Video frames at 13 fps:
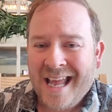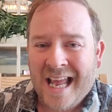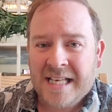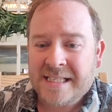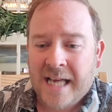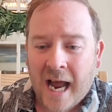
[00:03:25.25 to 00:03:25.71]

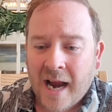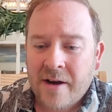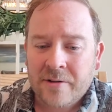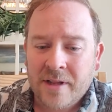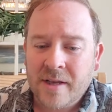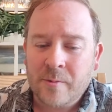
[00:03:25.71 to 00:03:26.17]

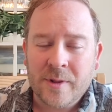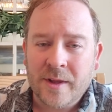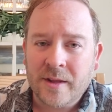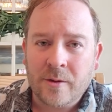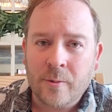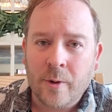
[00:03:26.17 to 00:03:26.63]
entirely
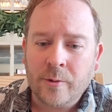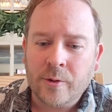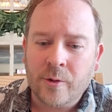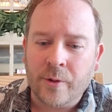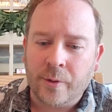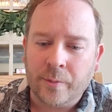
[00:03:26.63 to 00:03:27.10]
within their own
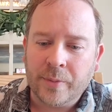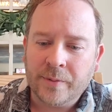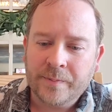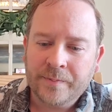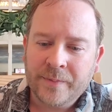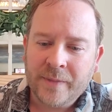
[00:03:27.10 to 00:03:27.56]
group.